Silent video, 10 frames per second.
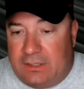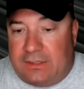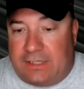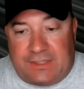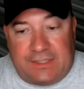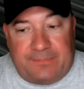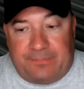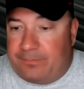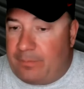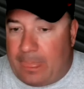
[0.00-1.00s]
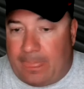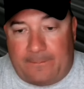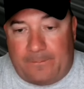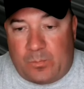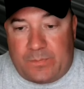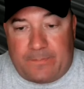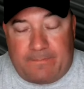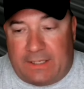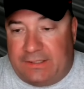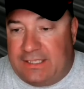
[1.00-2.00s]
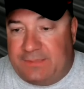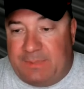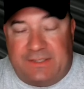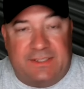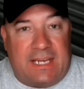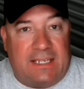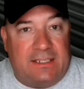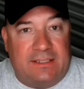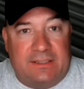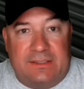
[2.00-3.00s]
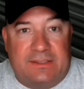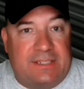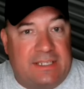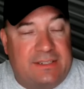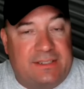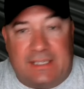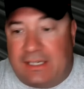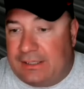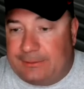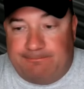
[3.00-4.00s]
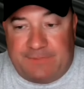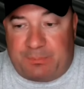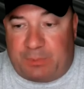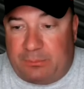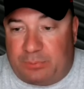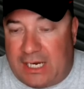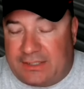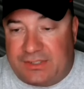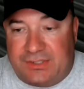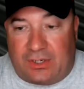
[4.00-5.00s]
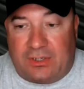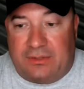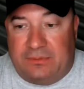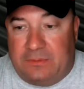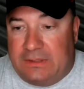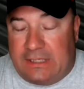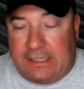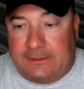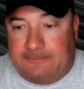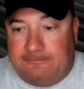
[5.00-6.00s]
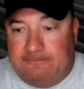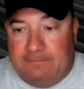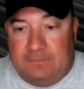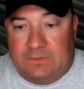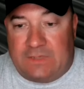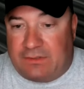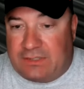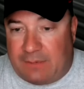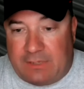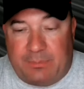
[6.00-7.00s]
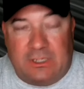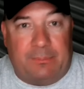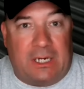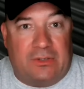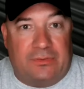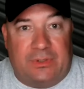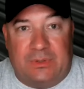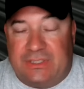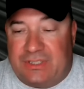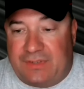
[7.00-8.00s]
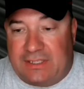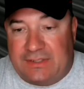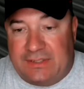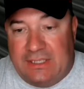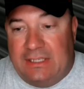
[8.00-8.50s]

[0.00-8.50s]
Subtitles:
That's it. He's been saying it since spring practice started. Every time they put a microphone in his face,